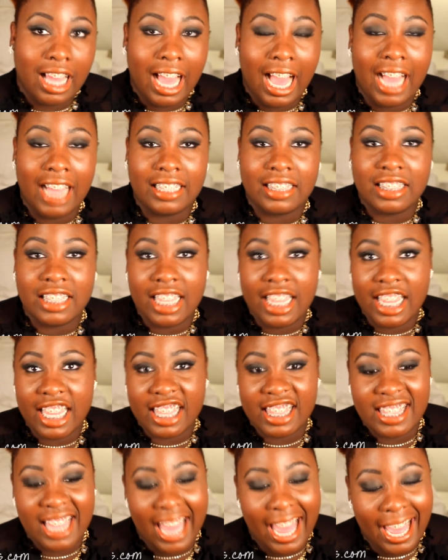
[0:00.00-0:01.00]
I
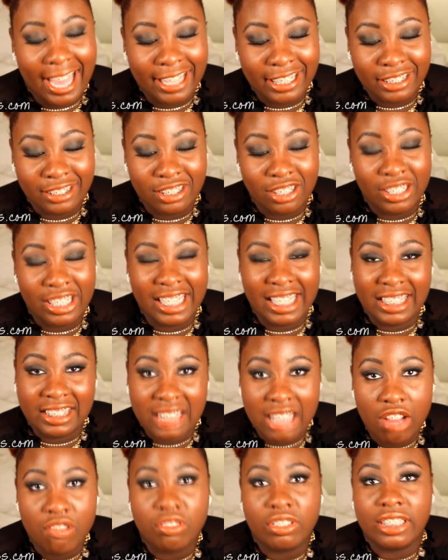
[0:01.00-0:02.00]
think that, you know, it
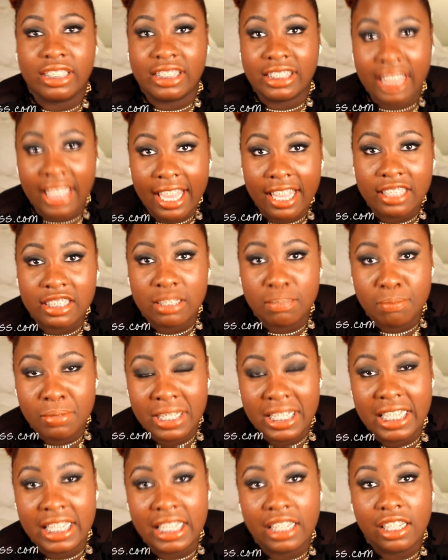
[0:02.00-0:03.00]
could definitely stand to
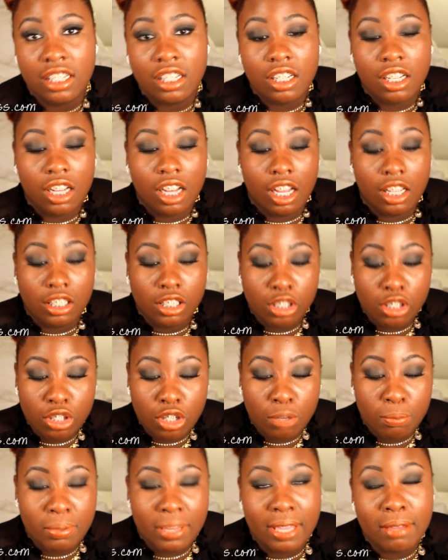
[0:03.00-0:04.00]
be a
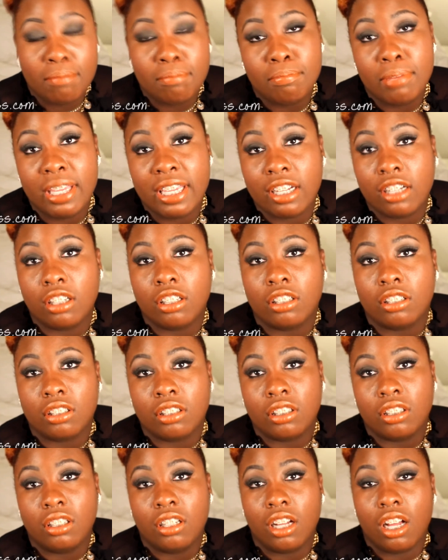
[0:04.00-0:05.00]
little bit
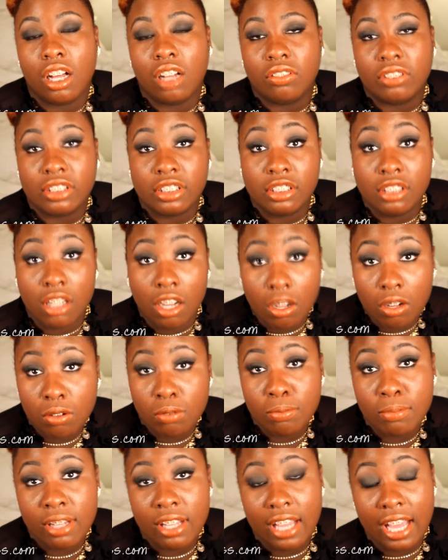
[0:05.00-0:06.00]
bigger of a
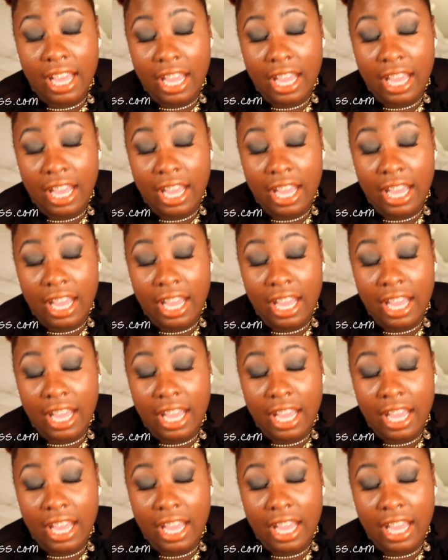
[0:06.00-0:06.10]
dome.